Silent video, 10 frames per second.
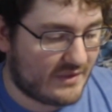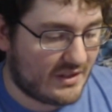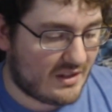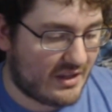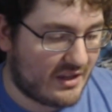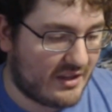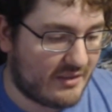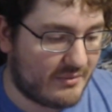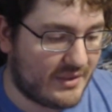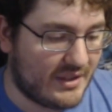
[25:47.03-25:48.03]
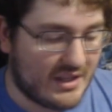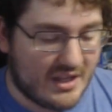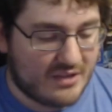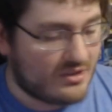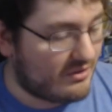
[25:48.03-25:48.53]

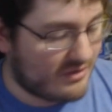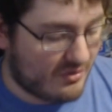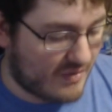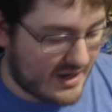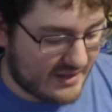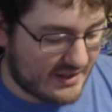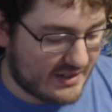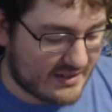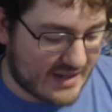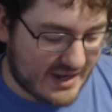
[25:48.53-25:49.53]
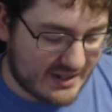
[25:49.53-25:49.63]
Don't know why they decided